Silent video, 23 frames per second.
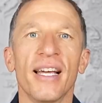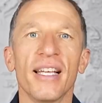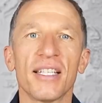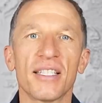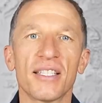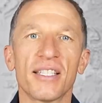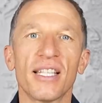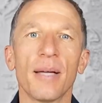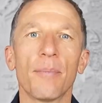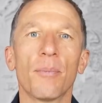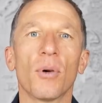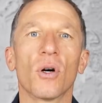his
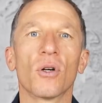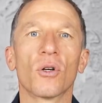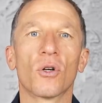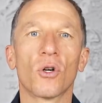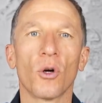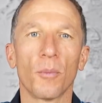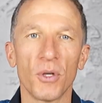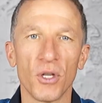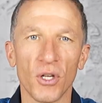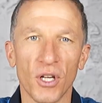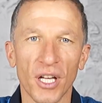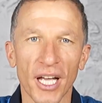tip on
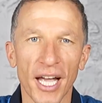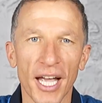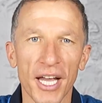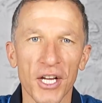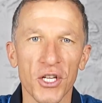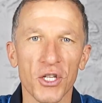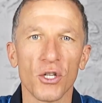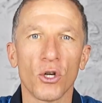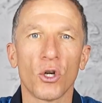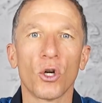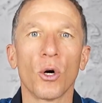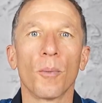
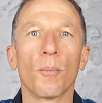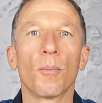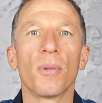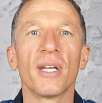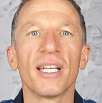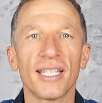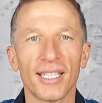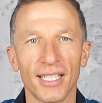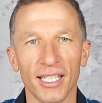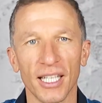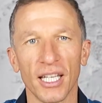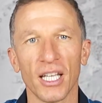communication
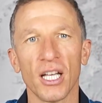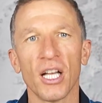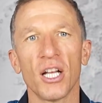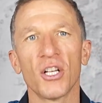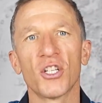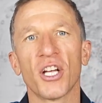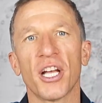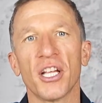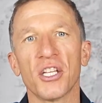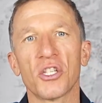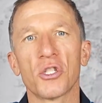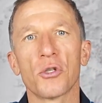completely
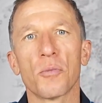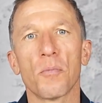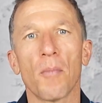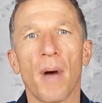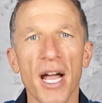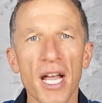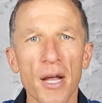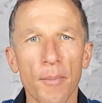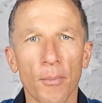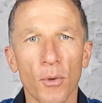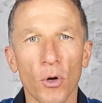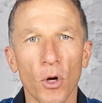changed
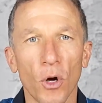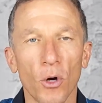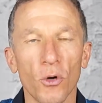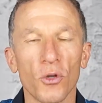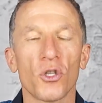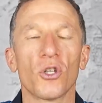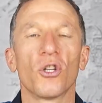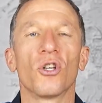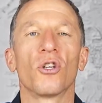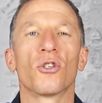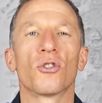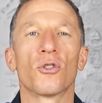my
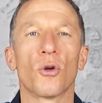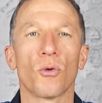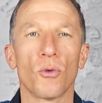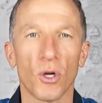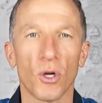approach to